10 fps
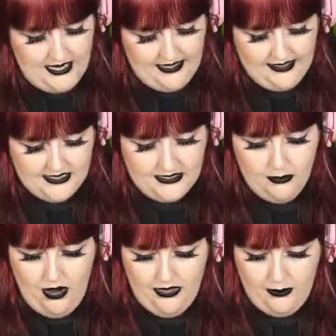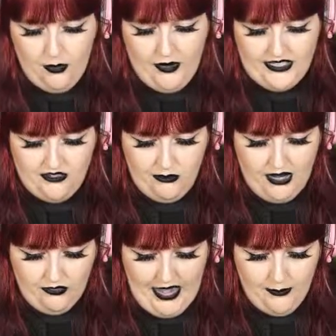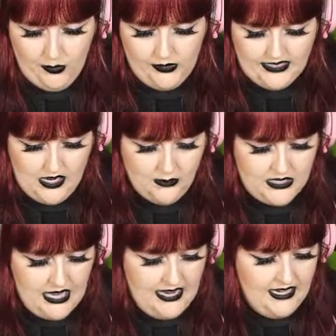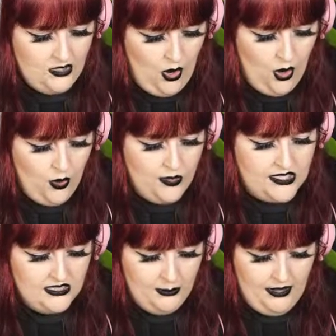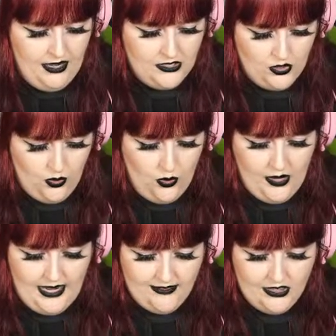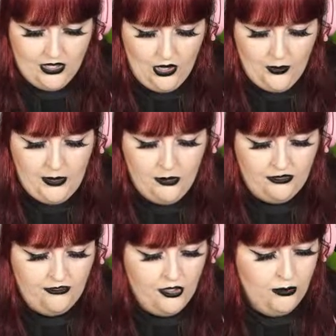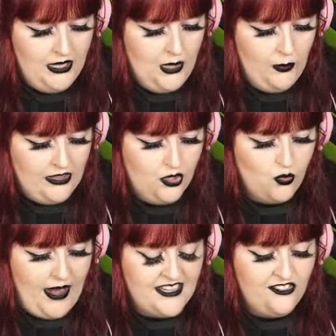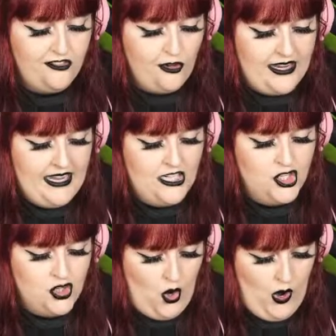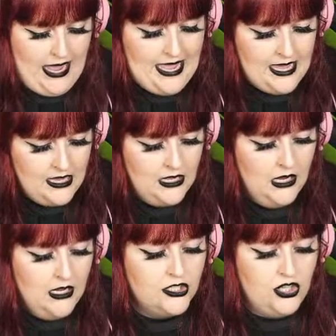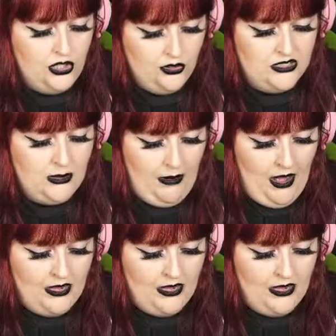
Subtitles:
That's the point of my ramble is I'm saying no to the barn door, even though it would fill me with great freaking joy to use the barn